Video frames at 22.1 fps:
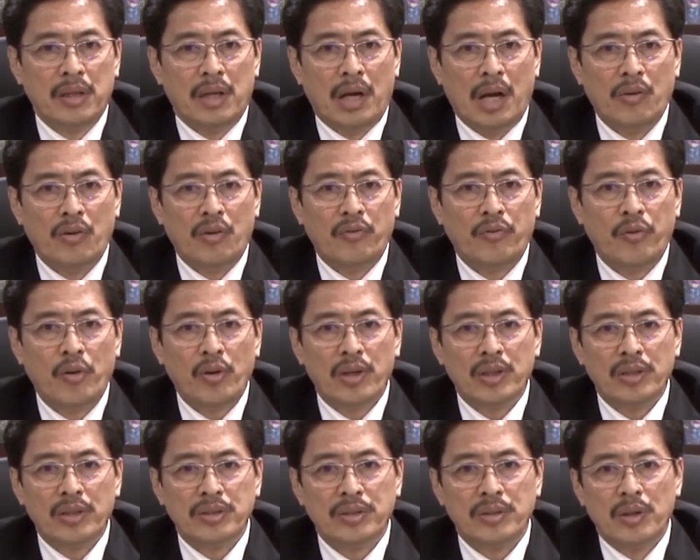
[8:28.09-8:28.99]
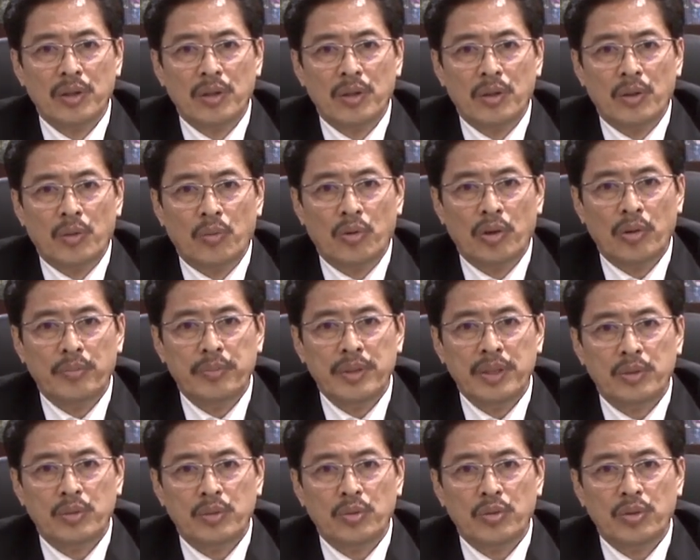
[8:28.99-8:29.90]
our focus will
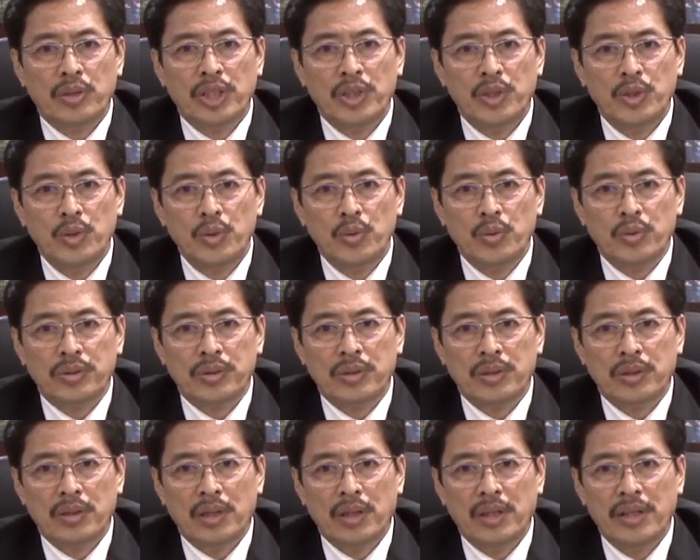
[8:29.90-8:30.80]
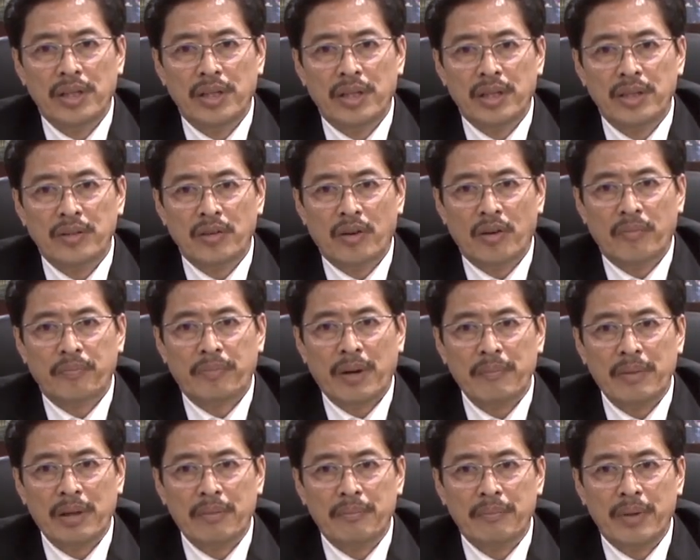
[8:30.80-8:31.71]
be to reduce the leakage of
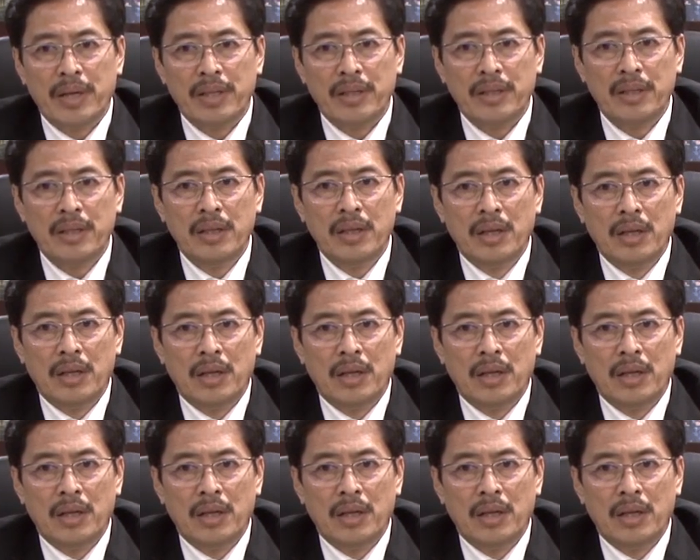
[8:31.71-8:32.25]
public money